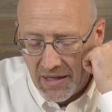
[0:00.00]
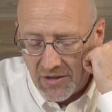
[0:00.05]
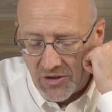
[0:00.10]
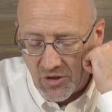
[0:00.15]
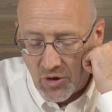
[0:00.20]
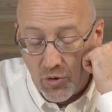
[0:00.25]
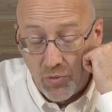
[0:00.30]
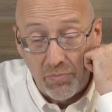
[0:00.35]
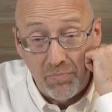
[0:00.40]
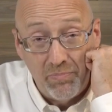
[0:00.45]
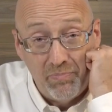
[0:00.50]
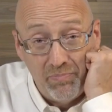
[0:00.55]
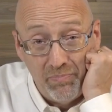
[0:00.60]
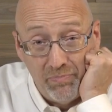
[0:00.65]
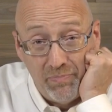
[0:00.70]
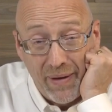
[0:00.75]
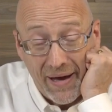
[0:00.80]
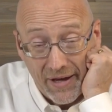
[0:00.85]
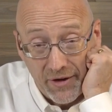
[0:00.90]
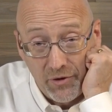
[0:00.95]
So
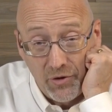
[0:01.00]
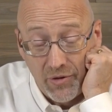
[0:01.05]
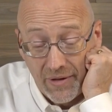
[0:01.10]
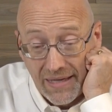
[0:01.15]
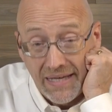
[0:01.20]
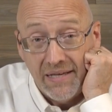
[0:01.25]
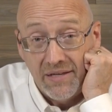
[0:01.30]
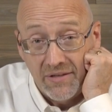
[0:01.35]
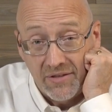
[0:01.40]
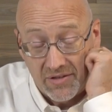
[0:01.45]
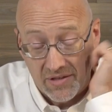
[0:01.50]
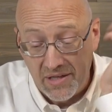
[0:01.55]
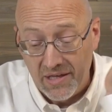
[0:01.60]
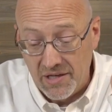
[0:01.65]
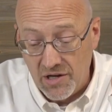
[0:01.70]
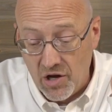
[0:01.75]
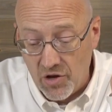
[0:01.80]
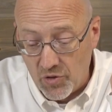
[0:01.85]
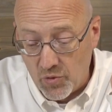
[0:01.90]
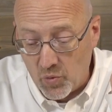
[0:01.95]
better is,
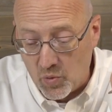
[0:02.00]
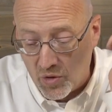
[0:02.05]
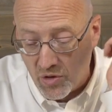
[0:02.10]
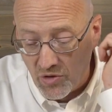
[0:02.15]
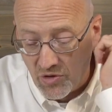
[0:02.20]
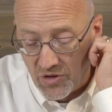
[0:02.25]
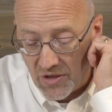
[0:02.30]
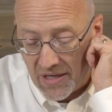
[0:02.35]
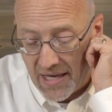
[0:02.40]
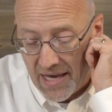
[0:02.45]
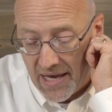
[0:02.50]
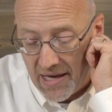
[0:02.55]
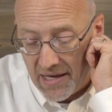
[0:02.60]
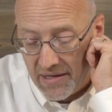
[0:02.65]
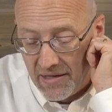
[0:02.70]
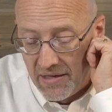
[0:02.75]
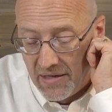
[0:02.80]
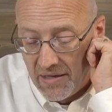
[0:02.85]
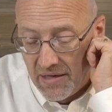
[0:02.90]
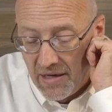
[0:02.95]
in other words,
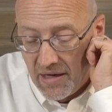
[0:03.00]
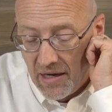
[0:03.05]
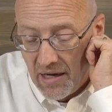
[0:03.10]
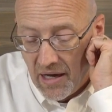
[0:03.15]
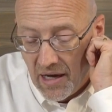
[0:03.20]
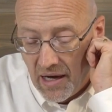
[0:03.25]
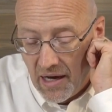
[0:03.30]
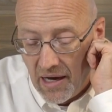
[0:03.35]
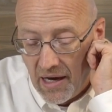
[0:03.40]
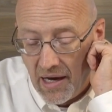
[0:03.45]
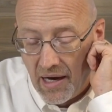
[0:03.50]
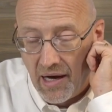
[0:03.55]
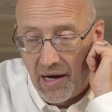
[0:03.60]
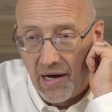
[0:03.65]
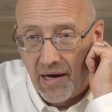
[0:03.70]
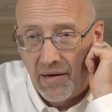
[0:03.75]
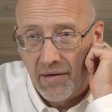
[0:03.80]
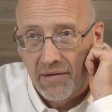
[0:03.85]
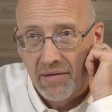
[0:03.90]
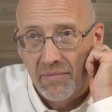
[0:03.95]
again,
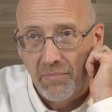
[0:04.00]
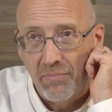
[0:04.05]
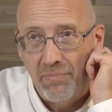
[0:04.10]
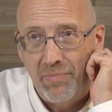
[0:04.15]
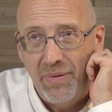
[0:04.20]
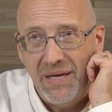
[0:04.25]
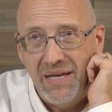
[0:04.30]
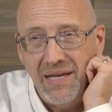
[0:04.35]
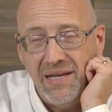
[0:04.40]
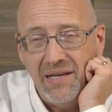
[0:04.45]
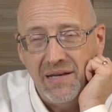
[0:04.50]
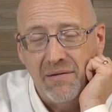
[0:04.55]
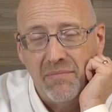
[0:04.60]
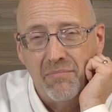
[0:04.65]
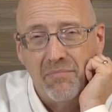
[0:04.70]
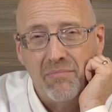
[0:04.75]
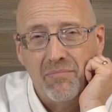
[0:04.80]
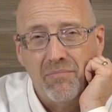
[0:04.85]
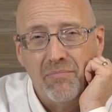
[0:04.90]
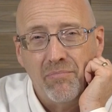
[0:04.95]

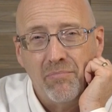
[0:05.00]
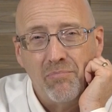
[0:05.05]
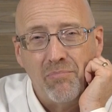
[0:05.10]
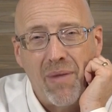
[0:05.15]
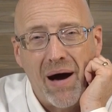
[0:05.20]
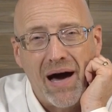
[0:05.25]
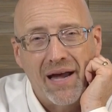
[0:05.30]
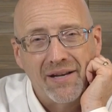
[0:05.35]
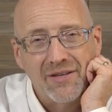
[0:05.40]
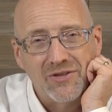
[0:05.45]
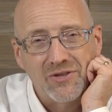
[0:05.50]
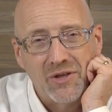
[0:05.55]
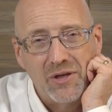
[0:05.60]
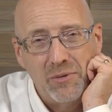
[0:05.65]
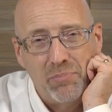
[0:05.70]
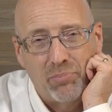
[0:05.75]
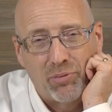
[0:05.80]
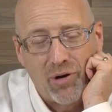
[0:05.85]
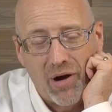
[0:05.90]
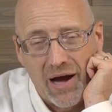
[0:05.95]
being
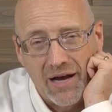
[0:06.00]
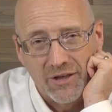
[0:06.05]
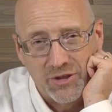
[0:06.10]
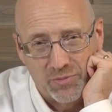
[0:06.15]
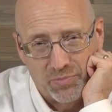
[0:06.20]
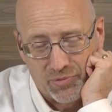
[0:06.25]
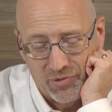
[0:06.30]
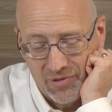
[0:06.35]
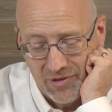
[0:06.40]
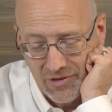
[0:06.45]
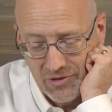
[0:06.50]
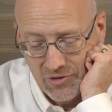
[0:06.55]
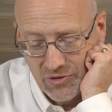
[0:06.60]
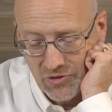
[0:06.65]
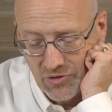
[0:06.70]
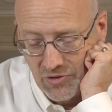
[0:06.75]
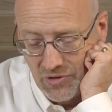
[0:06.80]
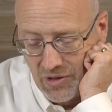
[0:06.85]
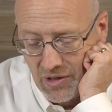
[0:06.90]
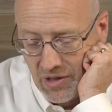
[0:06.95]
modestly
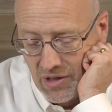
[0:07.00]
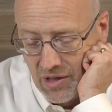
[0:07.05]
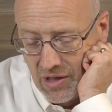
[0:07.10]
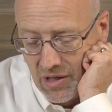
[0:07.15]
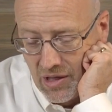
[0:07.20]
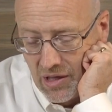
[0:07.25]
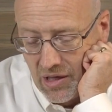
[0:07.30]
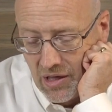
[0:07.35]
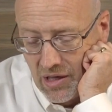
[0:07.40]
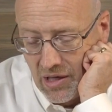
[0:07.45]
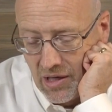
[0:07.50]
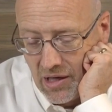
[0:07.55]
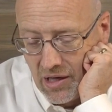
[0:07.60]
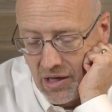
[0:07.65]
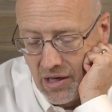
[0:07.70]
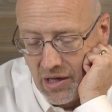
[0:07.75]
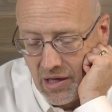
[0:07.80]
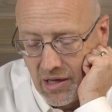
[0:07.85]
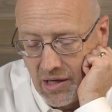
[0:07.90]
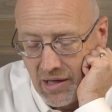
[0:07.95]
prosperous.
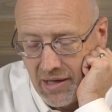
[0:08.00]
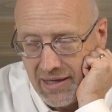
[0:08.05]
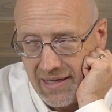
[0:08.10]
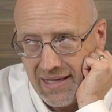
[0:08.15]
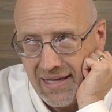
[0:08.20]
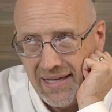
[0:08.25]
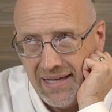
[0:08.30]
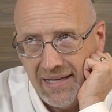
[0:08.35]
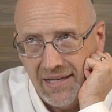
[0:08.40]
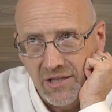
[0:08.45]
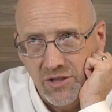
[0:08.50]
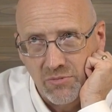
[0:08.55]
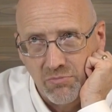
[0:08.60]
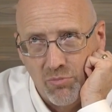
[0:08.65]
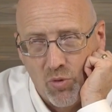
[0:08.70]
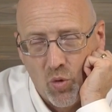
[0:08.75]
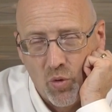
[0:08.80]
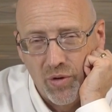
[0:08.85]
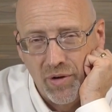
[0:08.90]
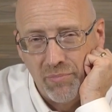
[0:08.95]
It is
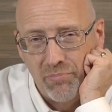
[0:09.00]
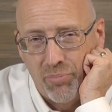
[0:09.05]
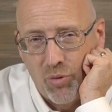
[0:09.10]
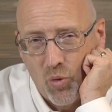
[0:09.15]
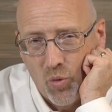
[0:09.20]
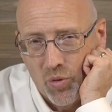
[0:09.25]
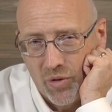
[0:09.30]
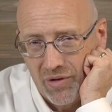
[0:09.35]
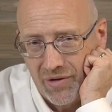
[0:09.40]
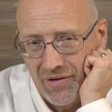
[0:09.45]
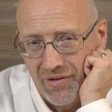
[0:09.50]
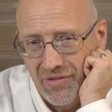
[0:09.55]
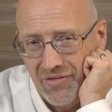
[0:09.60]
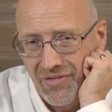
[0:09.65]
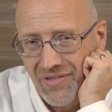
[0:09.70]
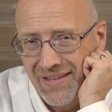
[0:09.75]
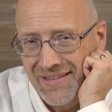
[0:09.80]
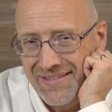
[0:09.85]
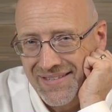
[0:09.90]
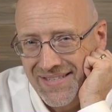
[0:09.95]
more important
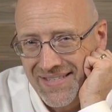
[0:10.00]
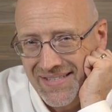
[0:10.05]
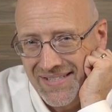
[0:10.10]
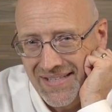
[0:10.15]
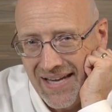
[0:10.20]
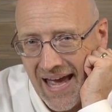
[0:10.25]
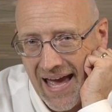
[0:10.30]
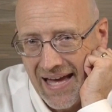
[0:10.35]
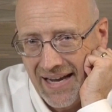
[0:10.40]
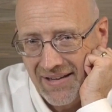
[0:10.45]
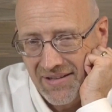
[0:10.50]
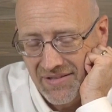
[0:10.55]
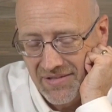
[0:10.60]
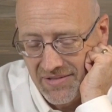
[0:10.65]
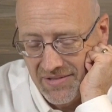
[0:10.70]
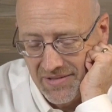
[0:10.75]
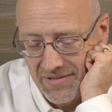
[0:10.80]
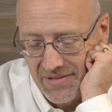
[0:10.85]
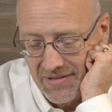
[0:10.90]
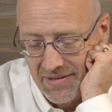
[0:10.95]
than
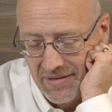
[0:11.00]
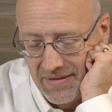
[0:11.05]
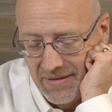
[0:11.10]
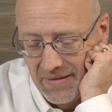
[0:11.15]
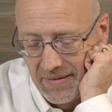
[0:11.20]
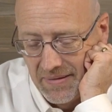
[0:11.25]
status,